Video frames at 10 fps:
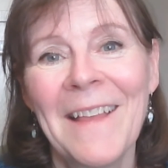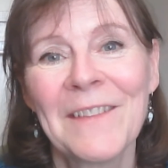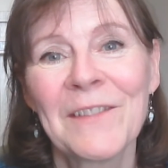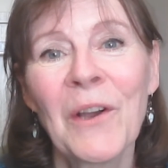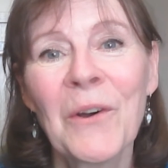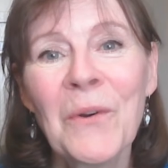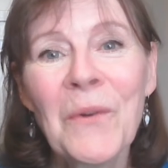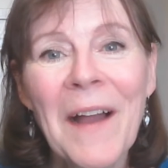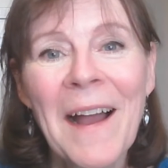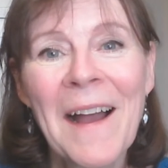
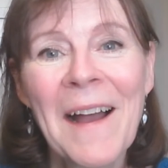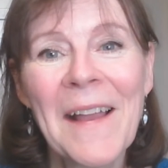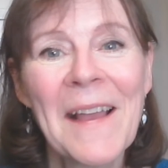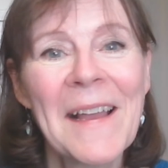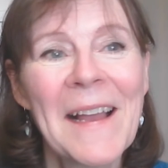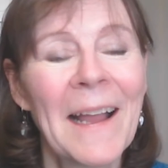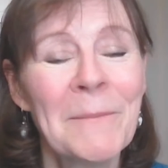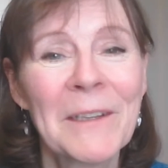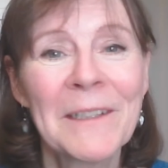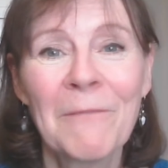So
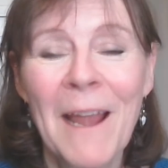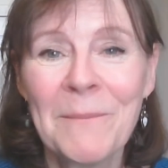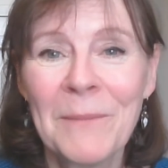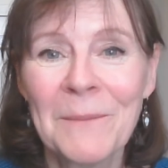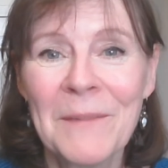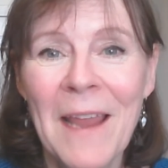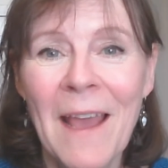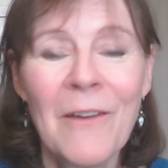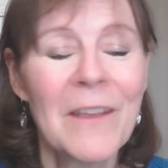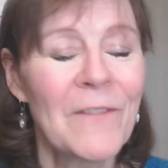I'm going to wrap up
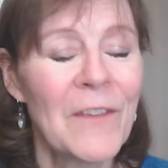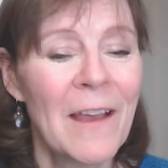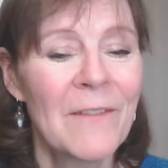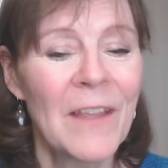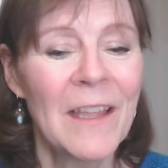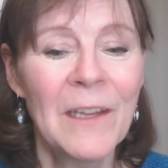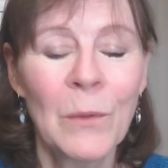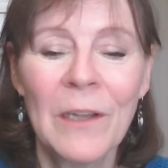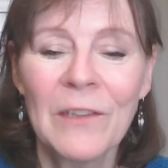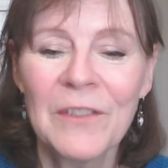now. If you have any
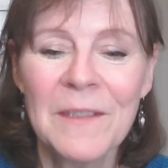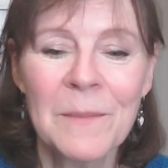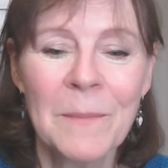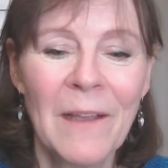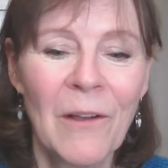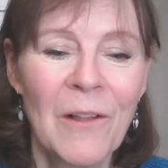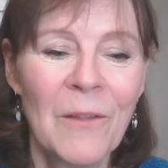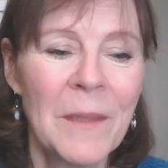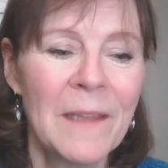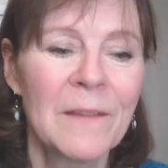questions, by all
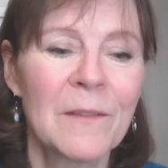means,